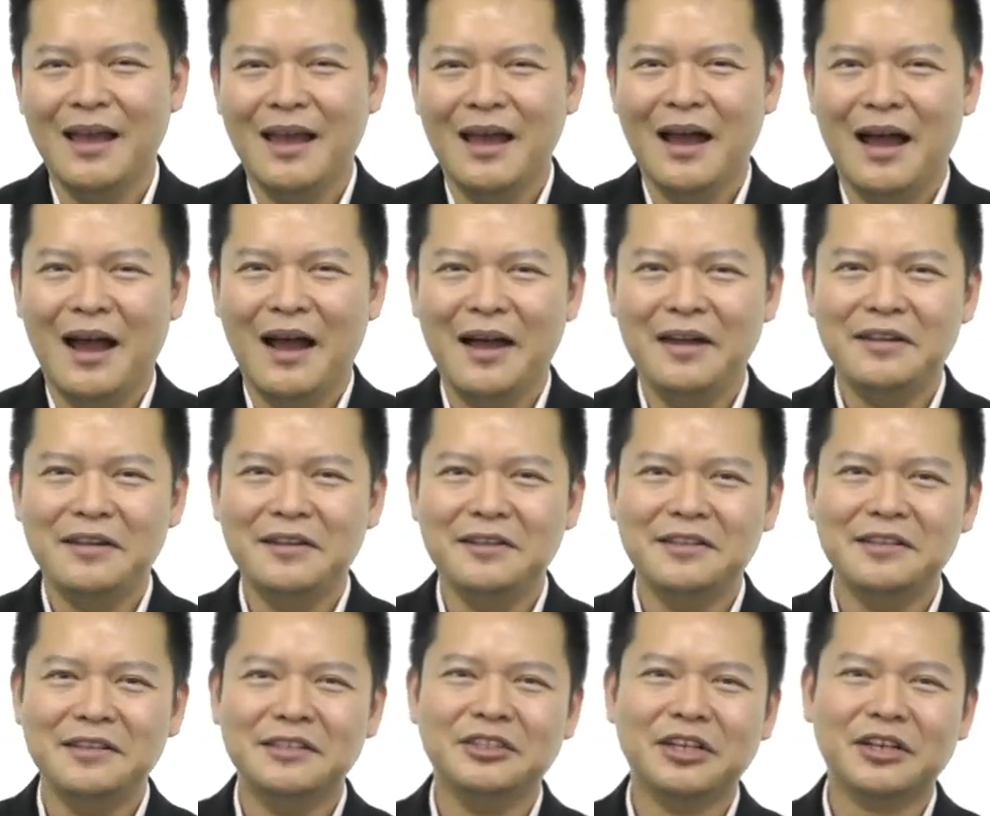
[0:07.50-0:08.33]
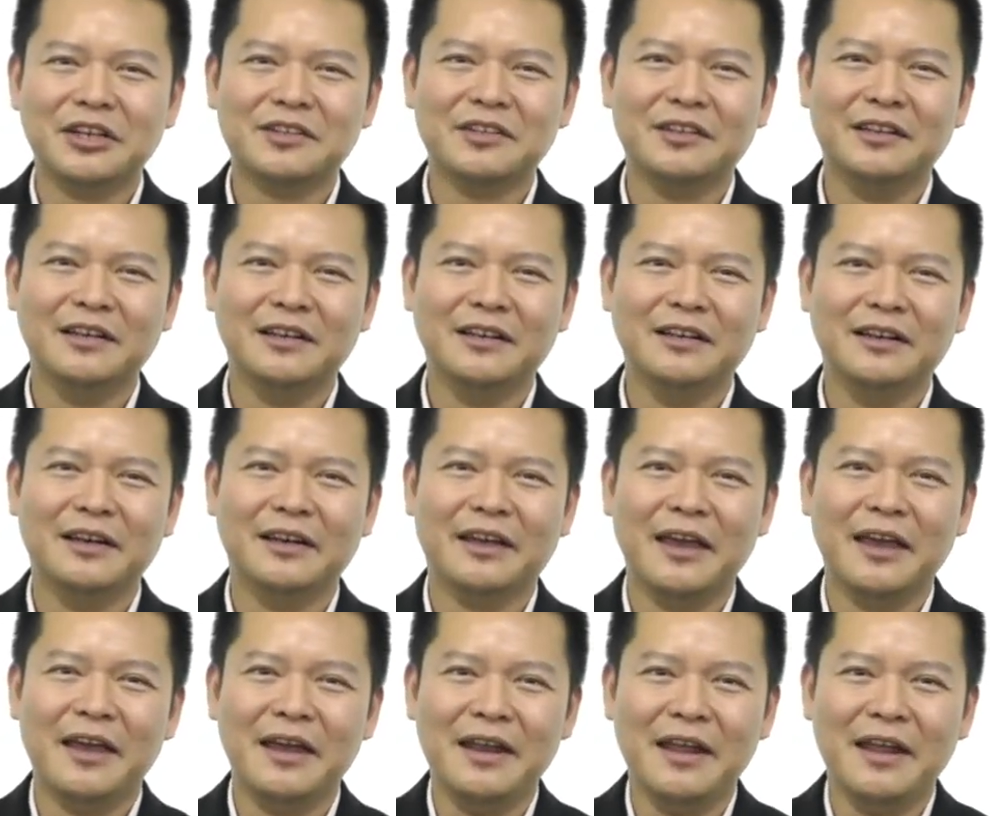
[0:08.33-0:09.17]
Hi, this is Jackson Earn
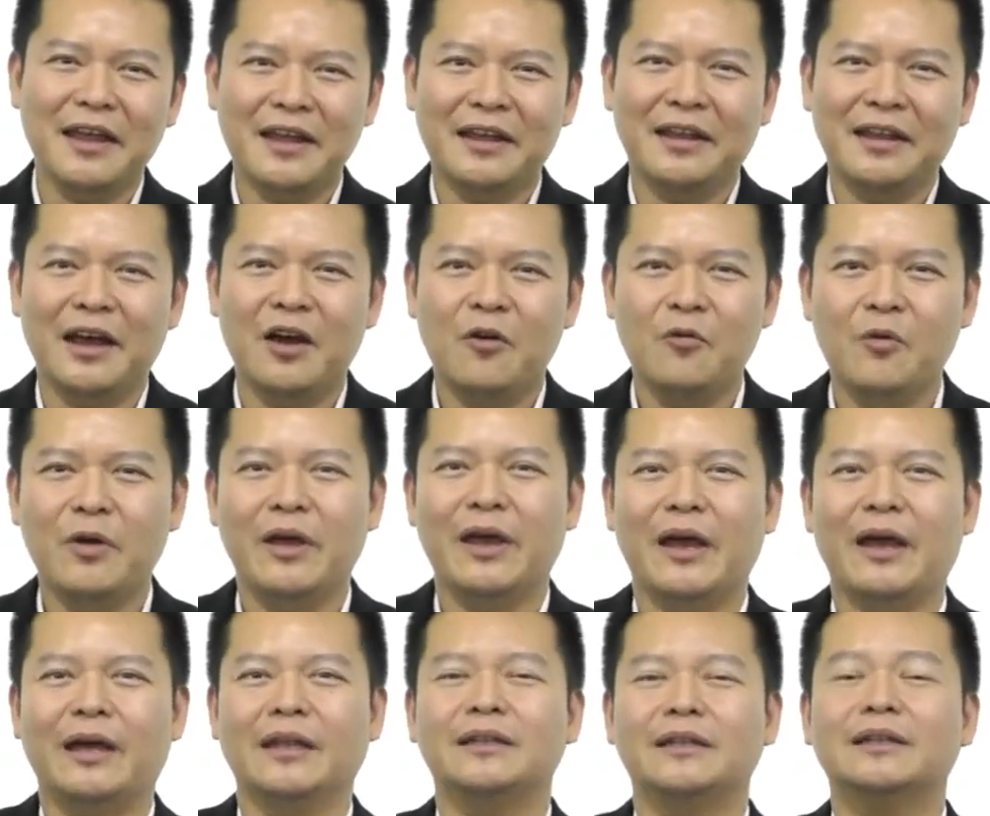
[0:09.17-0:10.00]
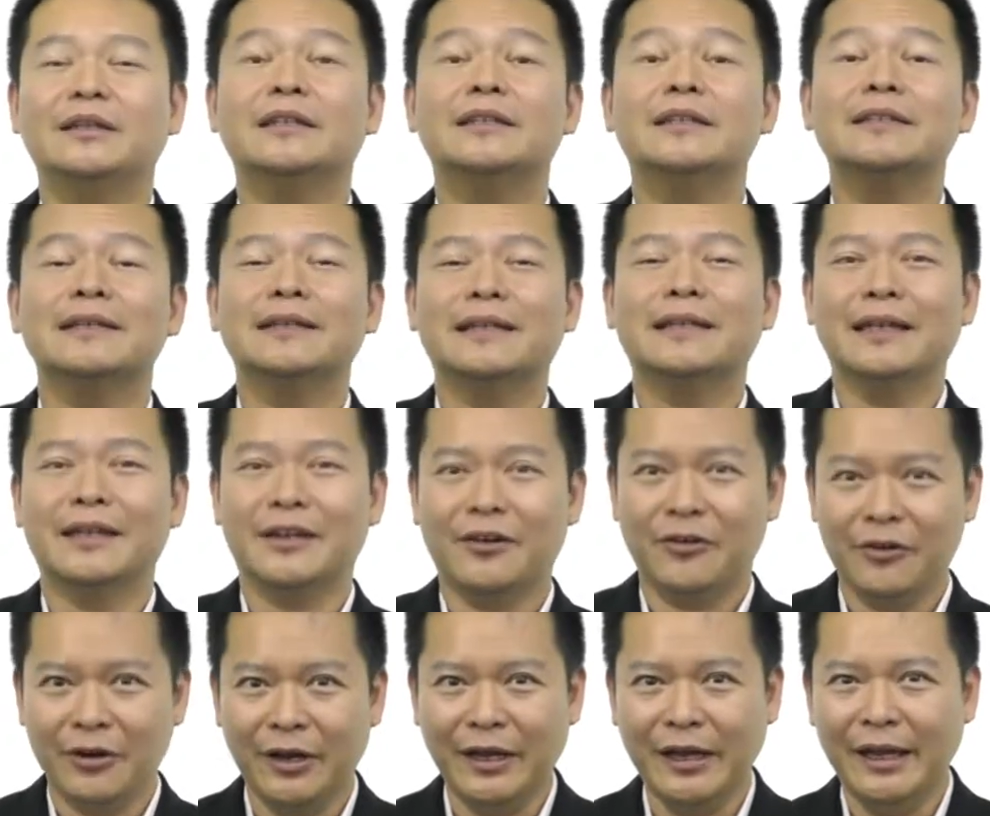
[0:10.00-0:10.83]
again, and now we're at City
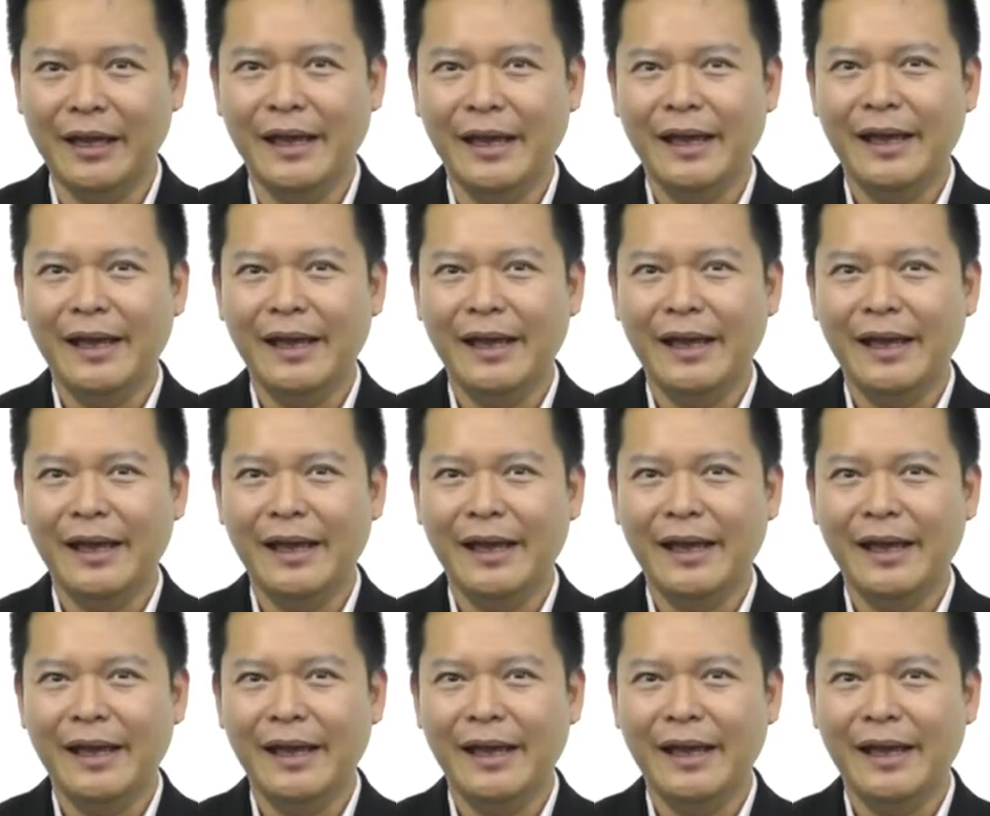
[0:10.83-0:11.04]
3.